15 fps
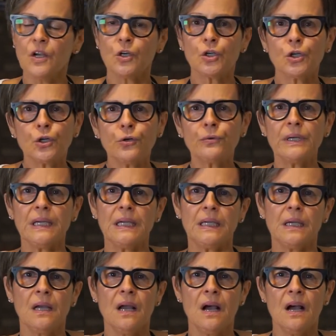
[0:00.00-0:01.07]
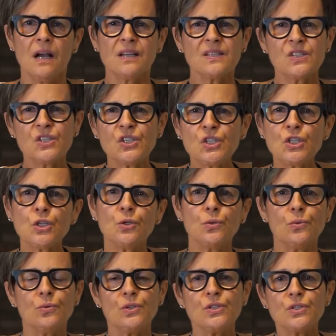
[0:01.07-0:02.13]
curry,
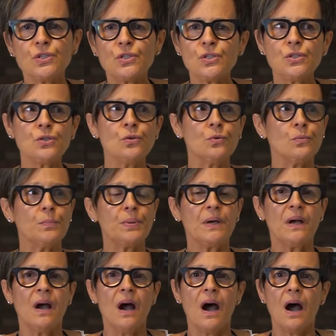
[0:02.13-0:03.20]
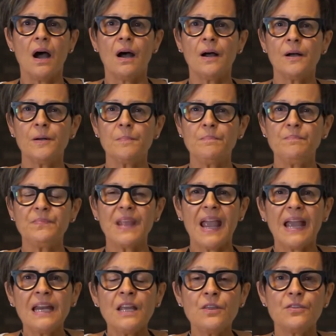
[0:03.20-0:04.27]
stew, soup,
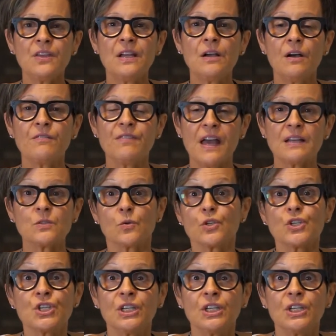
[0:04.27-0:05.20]
anything of that sort.